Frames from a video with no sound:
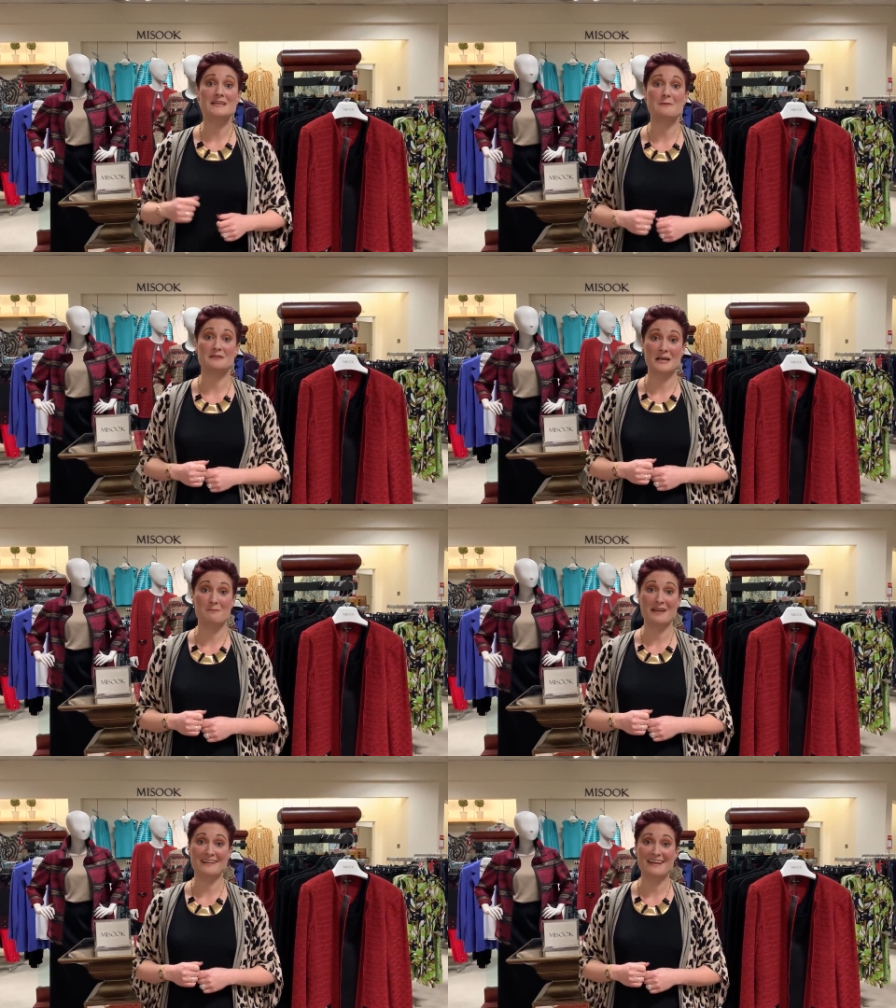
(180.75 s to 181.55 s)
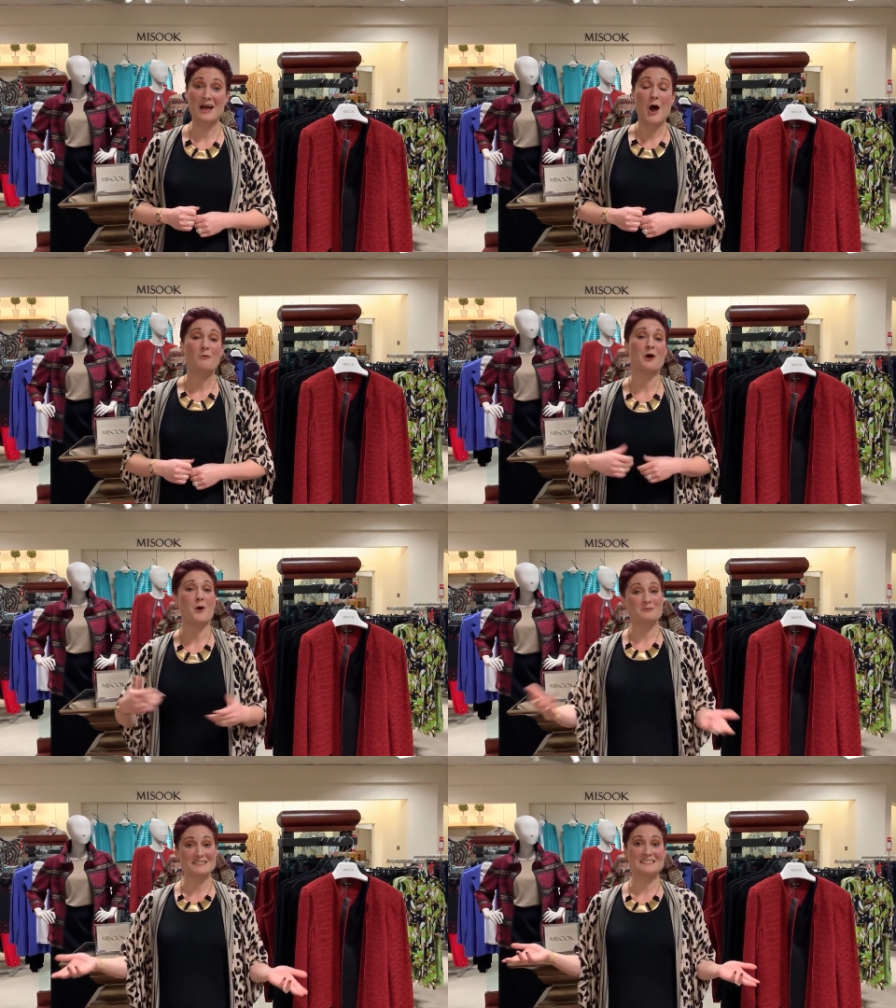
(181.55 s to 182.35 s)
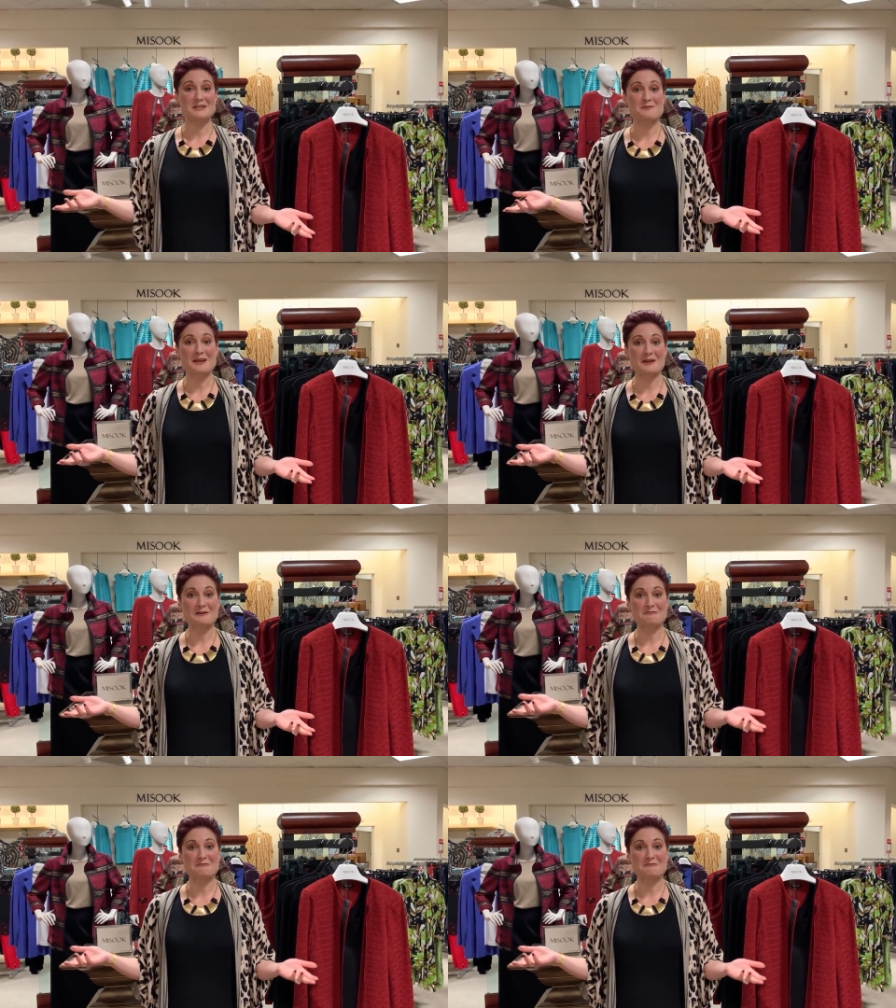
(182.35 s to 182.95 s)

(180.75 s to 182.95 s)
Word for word: time to come in. We hope to see you here